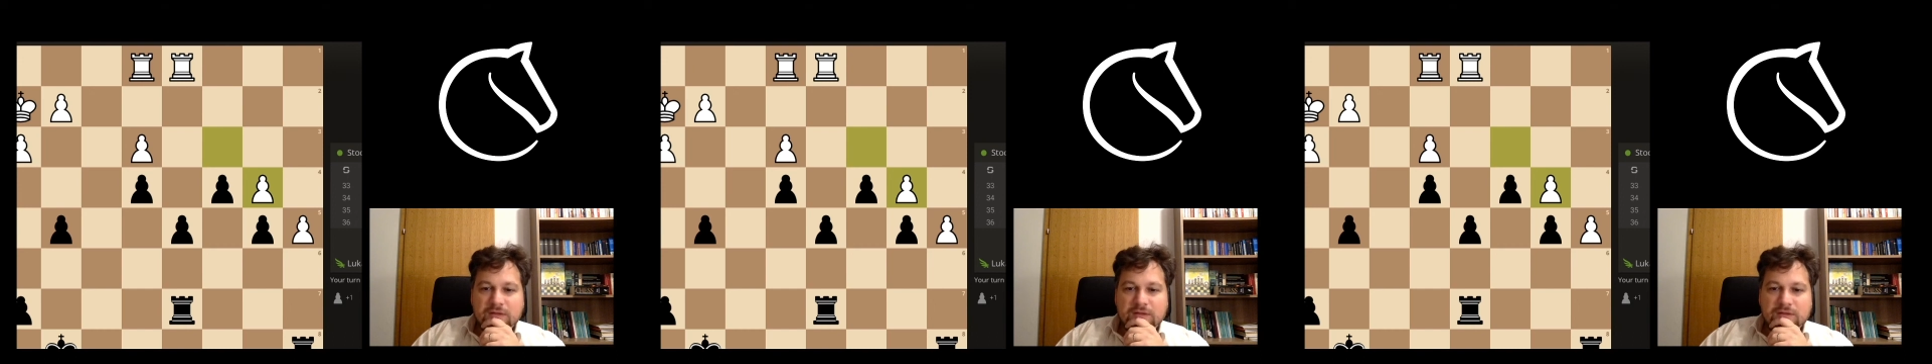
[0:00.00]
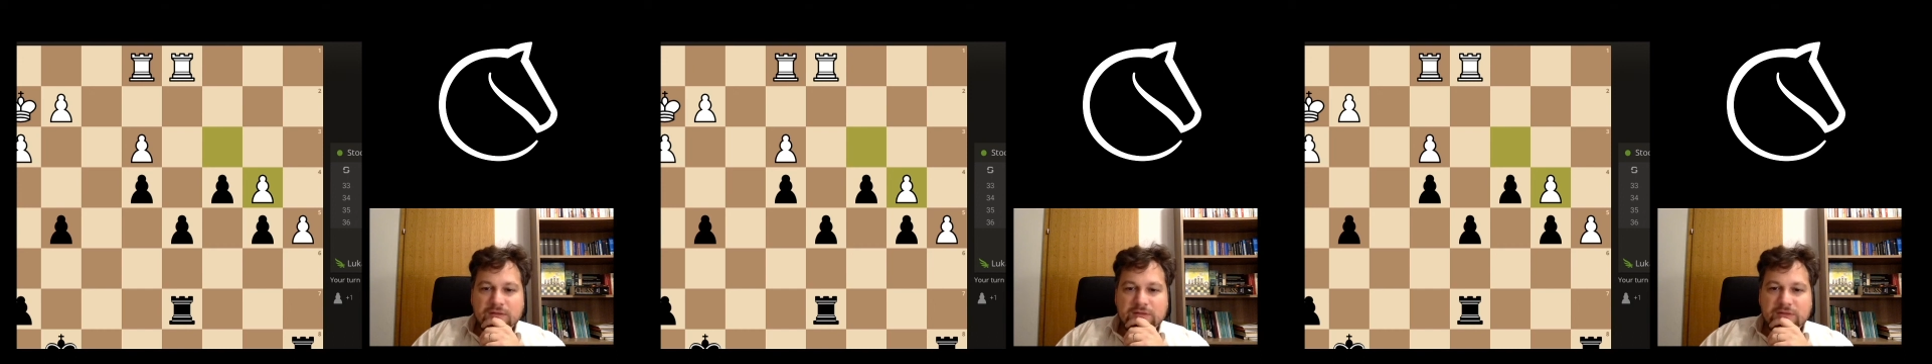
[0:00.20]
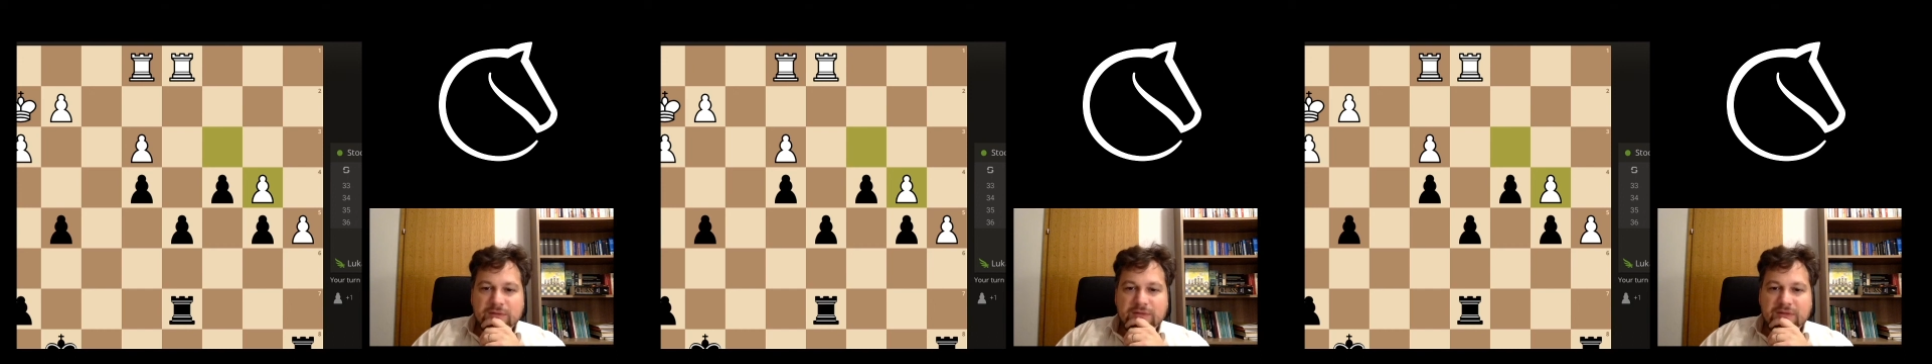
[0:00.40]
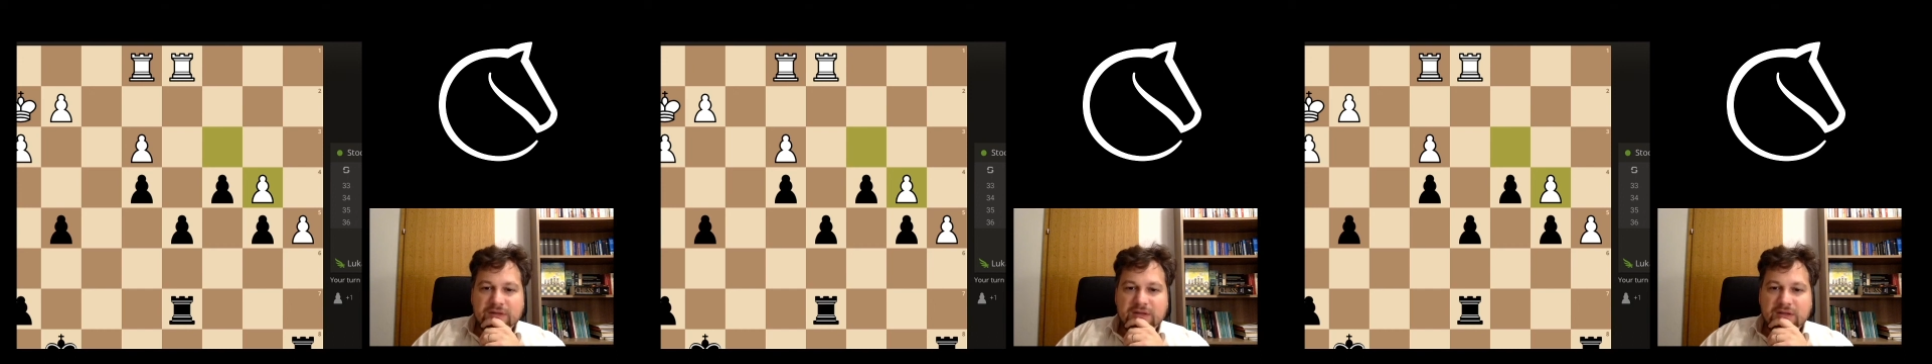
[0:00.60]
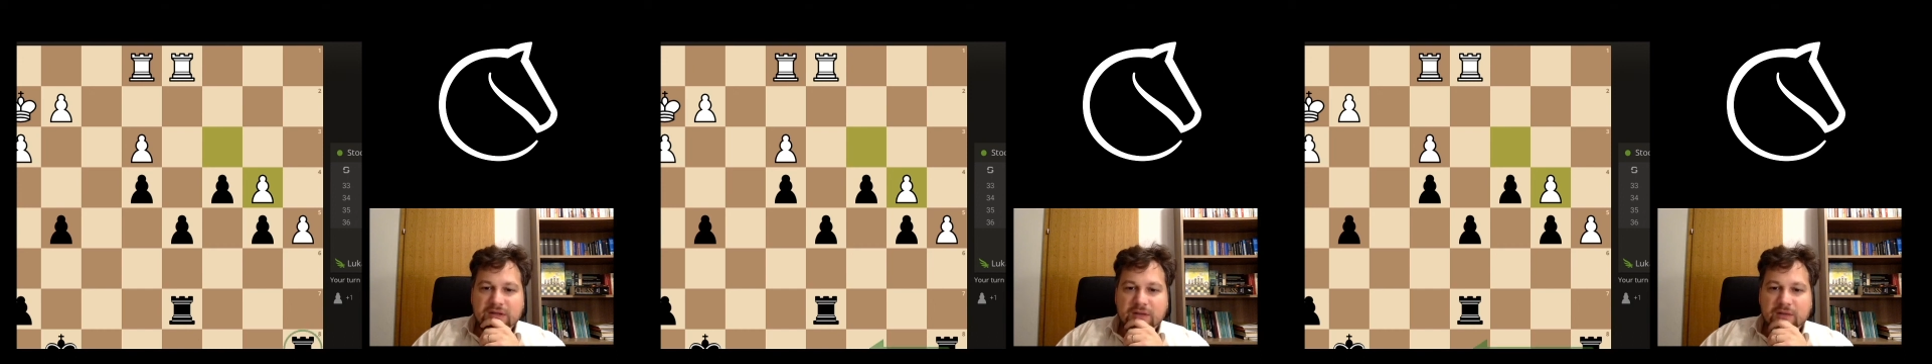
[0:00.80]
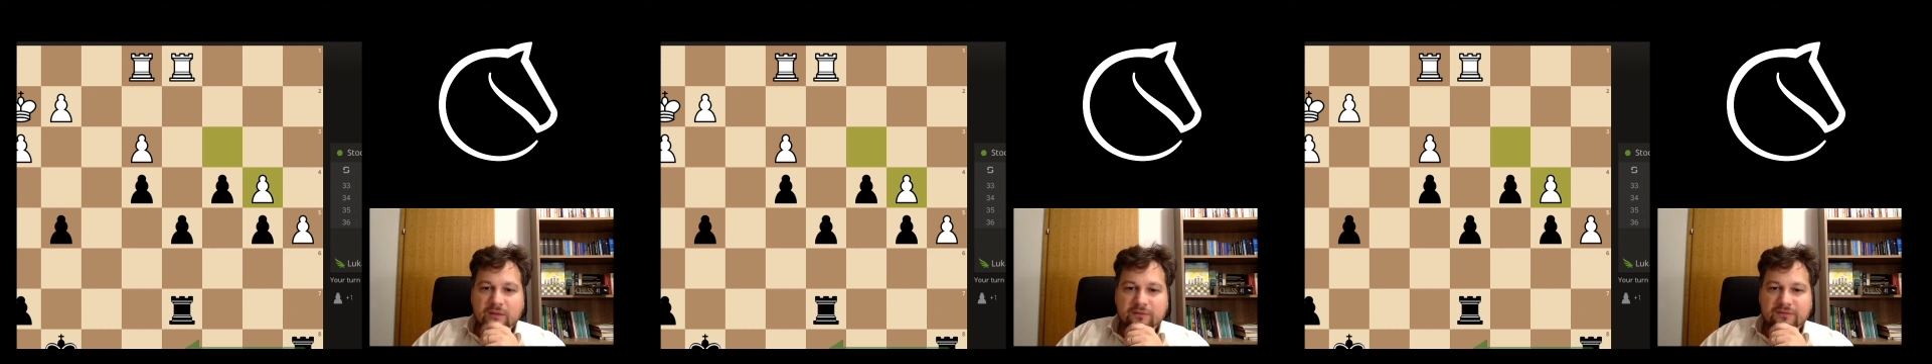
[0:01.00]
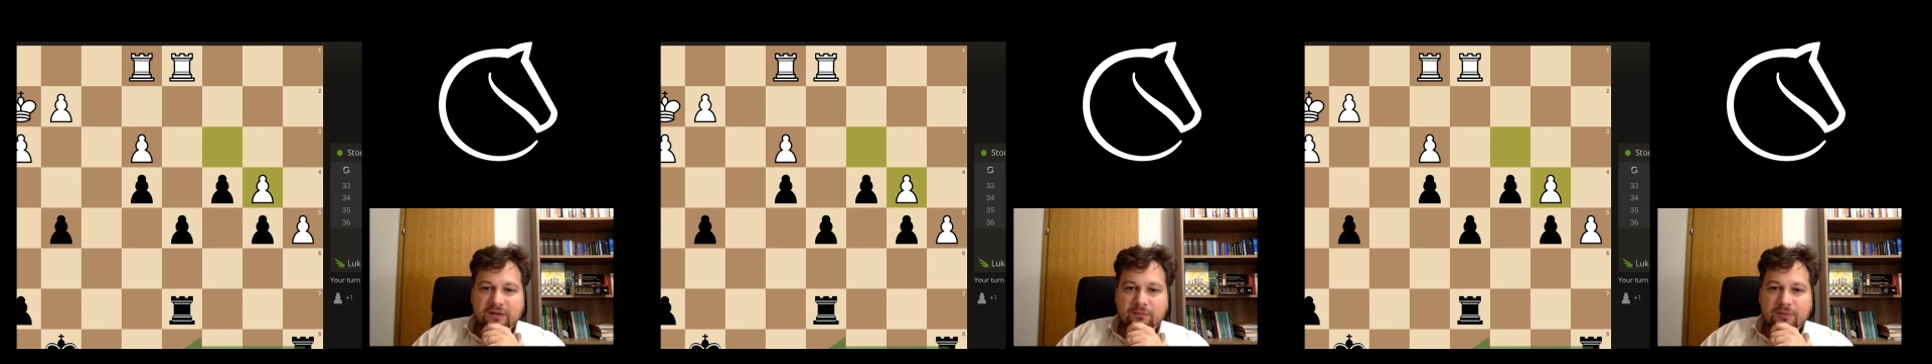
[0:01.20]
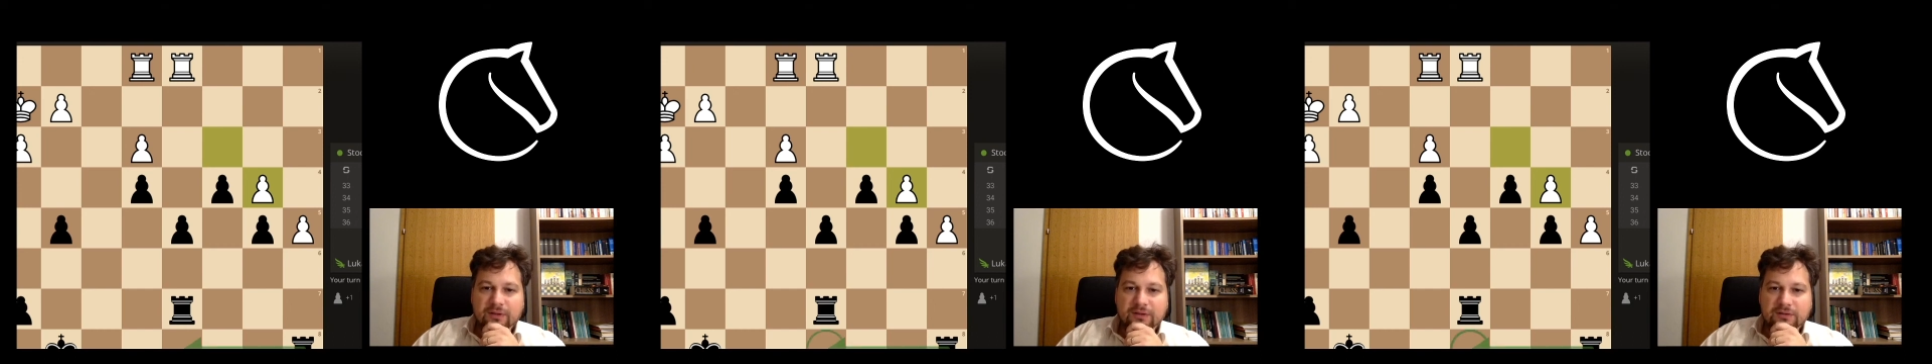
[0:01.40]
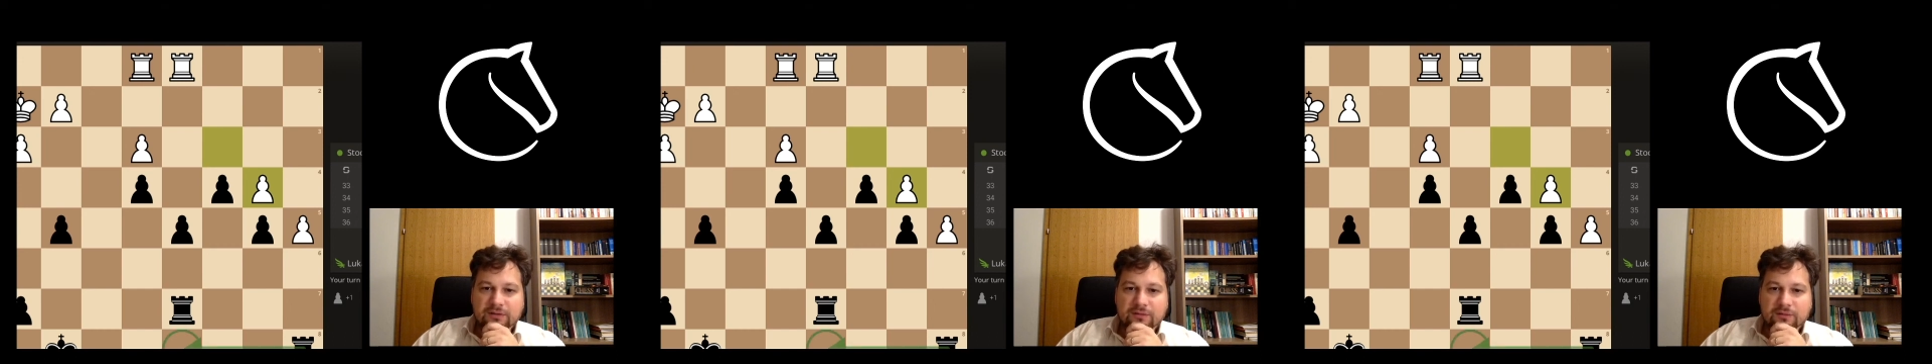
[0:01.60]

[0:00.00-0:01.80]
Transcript: So I'm thinking now of doubling the